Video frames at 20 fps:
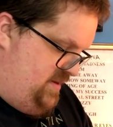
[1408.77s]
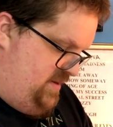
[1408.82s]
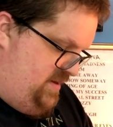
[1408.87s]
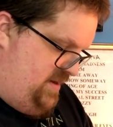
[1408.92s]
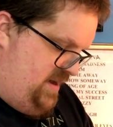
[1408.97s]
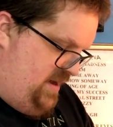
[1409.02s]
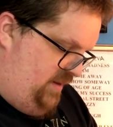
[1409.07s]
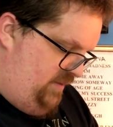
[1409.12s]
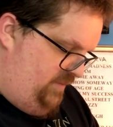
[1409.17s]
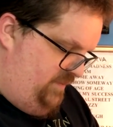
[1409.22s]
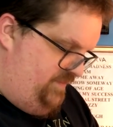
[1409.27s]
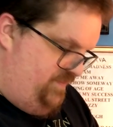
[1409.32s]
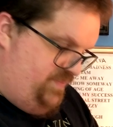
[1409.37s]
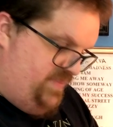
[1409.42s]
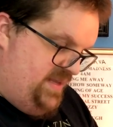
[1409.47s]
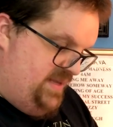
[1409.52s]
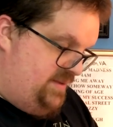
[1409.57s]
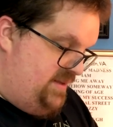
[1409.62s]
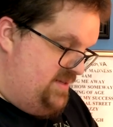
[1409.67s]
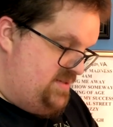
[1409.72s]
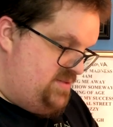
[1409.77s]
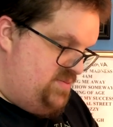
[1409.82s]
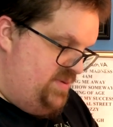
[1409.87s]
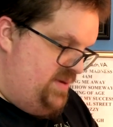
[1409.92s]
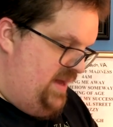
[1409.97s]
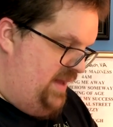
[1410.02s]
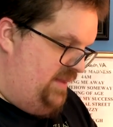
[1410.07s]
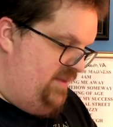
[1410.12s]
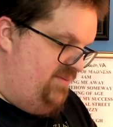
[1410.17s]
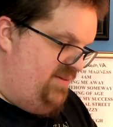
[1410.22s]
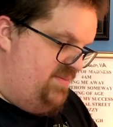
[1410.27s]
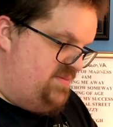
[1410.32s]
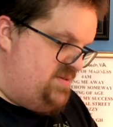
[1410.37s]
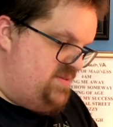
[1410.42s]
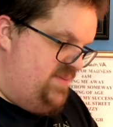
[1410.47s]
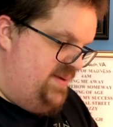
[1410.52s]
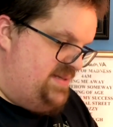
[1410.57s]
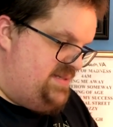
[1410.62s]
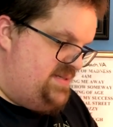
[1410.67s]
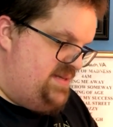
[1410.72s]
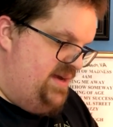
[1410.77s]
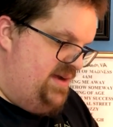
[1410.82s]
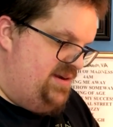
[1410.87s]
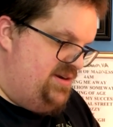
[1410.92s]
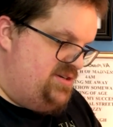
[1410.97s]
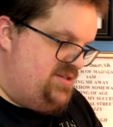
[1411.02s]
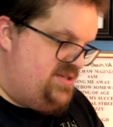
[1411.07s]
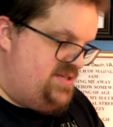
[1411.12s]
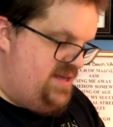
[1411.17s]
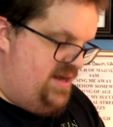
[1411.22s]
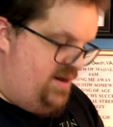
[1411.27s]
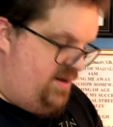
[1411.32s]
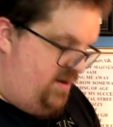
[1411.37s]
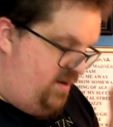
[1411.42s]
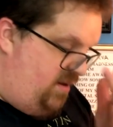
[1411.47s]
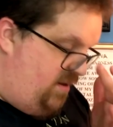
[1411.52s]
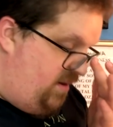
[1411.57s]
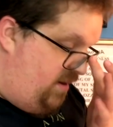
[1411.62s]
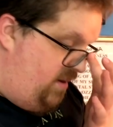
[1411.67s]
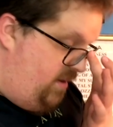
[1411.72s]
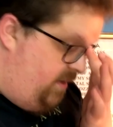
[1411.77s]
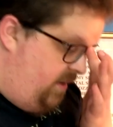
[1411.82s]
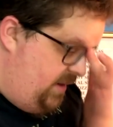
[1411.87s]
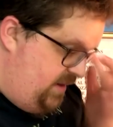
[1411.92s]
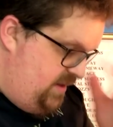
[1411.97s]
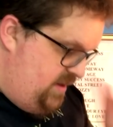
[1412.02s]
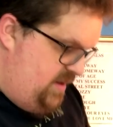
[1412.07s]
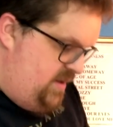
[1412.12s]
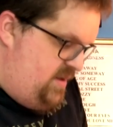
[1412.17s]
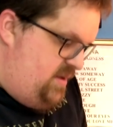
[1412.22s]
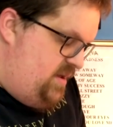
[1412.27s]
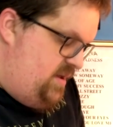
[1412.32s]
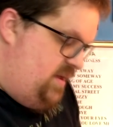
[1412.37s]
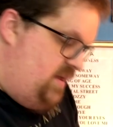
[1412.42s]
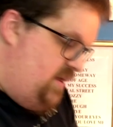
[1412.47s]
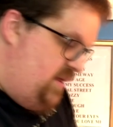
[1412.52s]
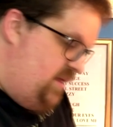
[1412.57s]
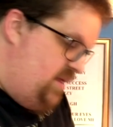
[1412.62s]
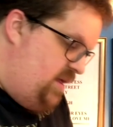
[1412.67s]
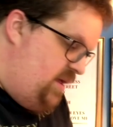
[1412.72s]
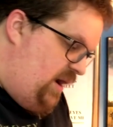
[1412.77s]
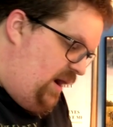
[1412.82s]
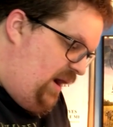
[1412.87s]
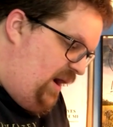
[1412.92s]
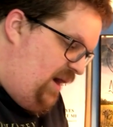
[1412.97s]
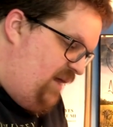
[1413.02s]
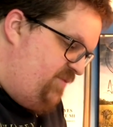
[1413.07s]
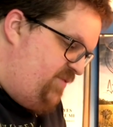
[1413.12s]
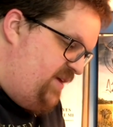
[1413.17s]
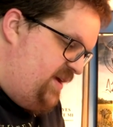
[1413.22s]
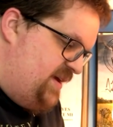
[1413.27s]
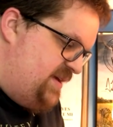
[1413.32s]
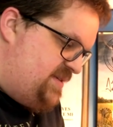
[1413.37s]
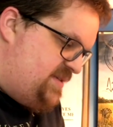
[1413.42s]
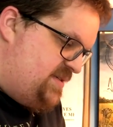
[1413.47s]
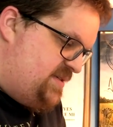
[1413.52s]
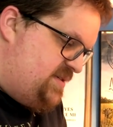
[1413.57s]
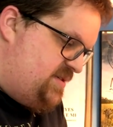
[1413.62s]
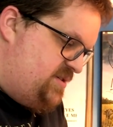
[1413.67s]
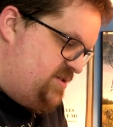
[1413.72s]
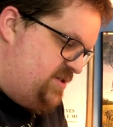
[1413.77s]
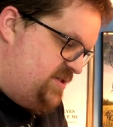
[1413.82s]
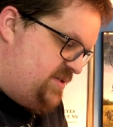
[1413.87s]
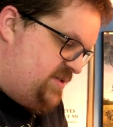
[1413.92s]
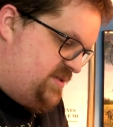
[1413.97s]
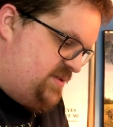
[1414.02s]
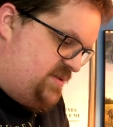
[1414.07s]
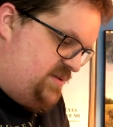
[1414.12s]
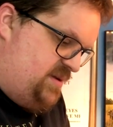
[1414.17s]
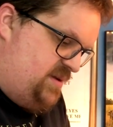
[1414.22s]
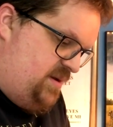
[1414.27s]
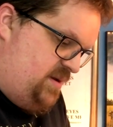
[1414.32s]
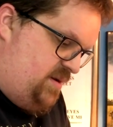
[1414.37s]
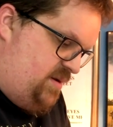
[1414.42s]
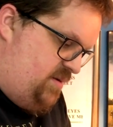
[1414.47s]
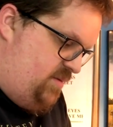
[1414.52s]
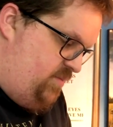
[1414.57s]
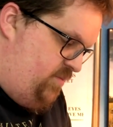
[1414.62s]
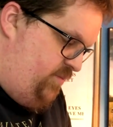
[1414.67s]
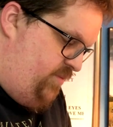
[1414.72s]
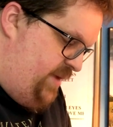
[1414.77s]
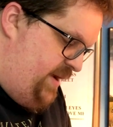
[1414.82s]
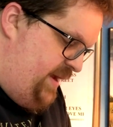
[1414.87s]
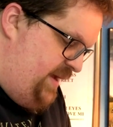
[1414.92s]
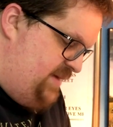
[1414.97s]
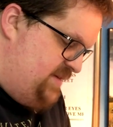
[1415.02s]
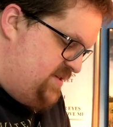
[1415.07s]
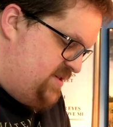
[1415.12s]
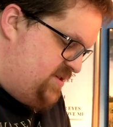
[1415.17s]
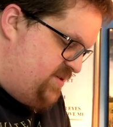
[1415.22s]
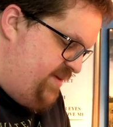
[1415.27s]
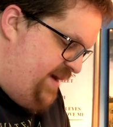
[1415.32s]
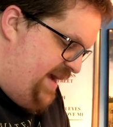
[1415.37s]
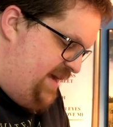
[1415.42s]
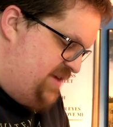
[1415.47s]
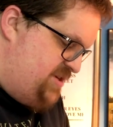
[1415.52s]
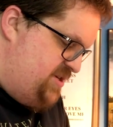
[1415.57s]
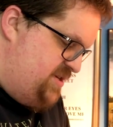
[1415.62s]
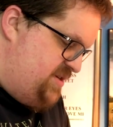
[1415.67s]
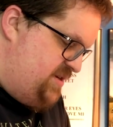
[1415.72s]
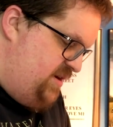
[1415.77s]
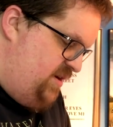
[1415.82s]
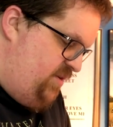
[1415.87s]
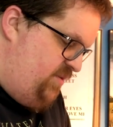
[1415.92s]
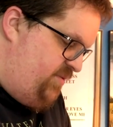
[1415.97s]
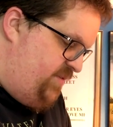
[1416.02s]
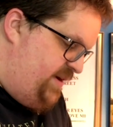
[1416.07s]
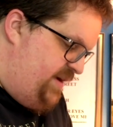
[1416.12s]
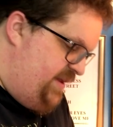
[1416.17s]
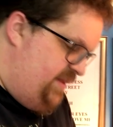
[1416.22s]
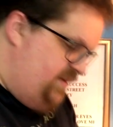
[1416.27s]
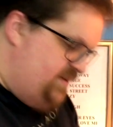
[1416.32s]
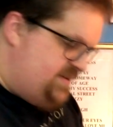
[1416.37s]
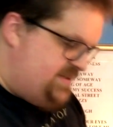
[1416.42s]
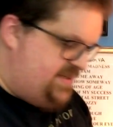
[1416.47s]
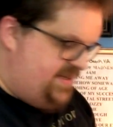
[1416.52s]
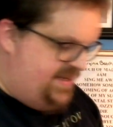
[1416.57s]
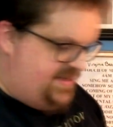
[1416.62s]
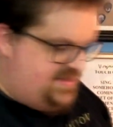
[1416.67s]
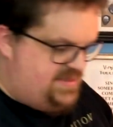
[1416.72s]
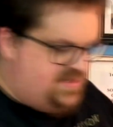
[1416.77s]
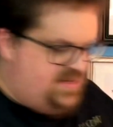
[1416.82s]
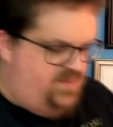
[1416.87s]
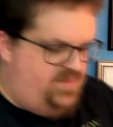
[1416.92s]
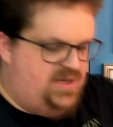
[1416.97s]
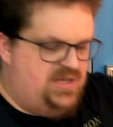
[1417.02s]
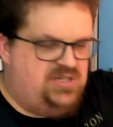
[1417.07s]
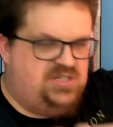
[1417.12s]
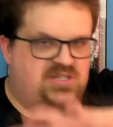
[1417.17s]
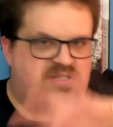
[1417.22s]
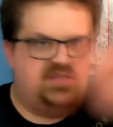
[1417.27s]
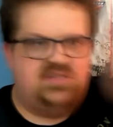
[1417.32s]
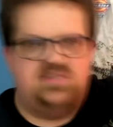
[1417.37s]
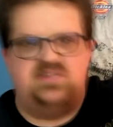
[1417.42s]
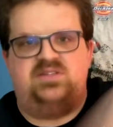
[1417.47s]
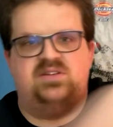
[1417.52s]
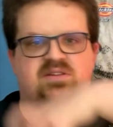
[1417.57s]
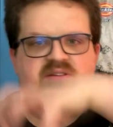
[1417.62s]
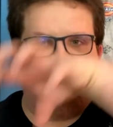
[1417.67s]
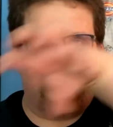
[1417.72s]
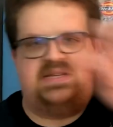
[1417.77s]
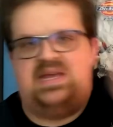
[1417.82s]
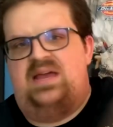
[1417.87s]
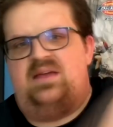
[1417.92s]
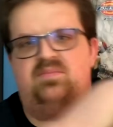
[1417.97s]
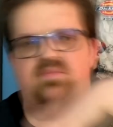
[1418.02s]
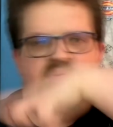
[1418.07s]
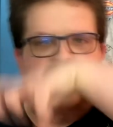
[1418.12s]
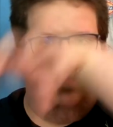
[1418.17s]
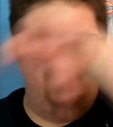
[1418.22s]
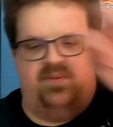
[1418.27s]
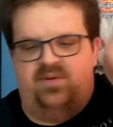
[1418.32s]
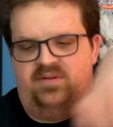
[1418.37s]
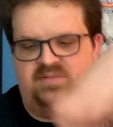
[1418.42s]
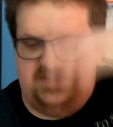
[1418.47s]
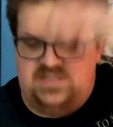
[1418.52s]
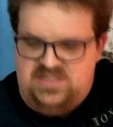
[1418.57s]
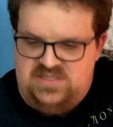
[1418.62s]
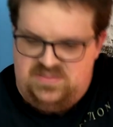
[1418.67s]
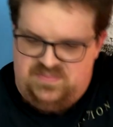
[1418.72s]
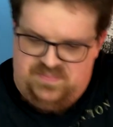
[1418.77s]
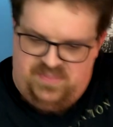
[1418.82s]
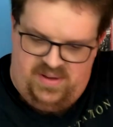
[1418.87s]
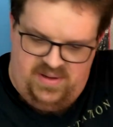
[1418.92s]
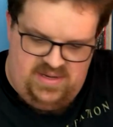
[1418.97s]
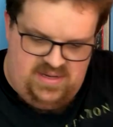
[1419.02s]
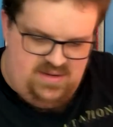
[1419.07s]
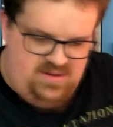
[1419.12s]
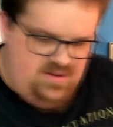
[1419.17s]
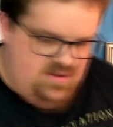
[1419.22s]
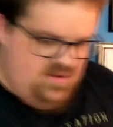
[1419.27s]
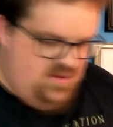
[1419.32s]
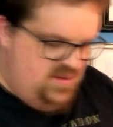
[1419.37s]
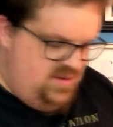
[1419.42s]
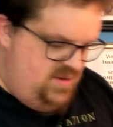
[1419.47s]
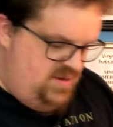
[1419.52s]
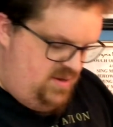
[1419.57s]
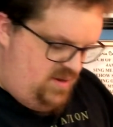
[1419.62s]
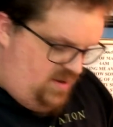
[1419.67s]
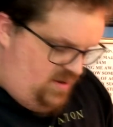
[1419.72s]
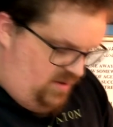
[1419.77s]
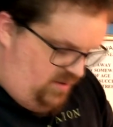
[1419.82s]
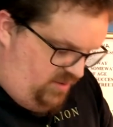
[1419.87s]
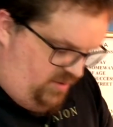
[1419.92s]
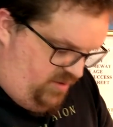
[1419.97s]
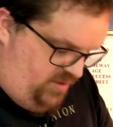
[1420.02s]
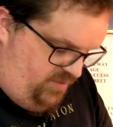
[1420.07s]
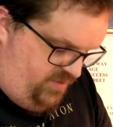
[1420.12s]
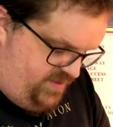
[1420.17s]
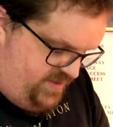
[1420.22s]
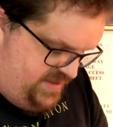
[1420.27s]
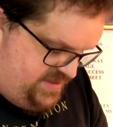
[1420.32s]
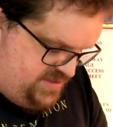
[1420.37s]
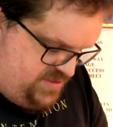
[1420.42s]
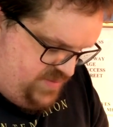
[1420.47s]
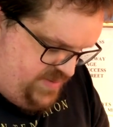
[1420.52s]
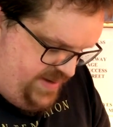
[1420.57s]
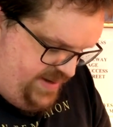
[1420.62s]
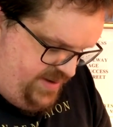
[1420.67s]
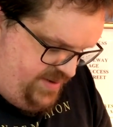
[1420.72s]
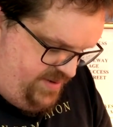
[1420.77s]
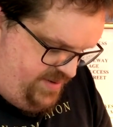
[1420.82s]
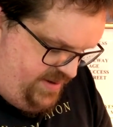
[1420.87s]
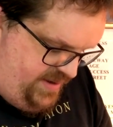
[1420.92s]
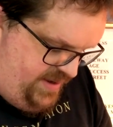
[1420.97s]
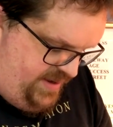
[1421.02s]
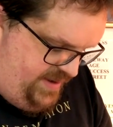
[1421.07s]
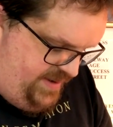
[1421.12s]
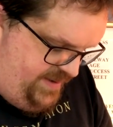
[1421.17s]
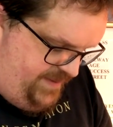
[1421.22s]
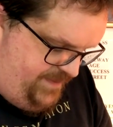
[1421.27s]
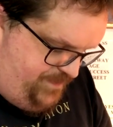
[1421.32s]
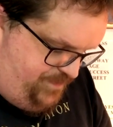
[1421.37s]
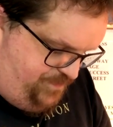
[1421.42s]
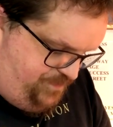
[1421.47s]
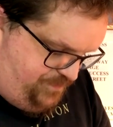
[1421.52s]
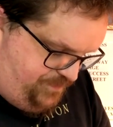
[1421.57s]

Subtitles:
no, this would not live up to my standards. There are obvious just ring scratches over it. It looks like somebody just took sandpaper and spun it all over this record. And